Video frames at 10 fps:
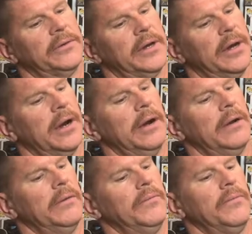tear.
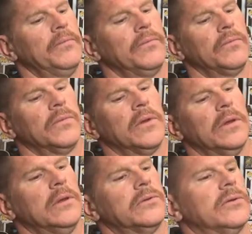
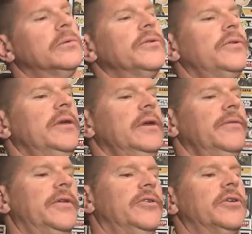So we'll see
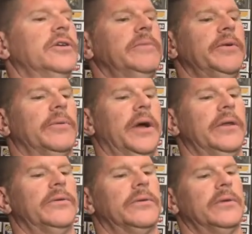if they charge me
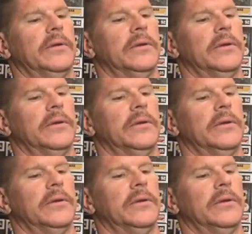twice.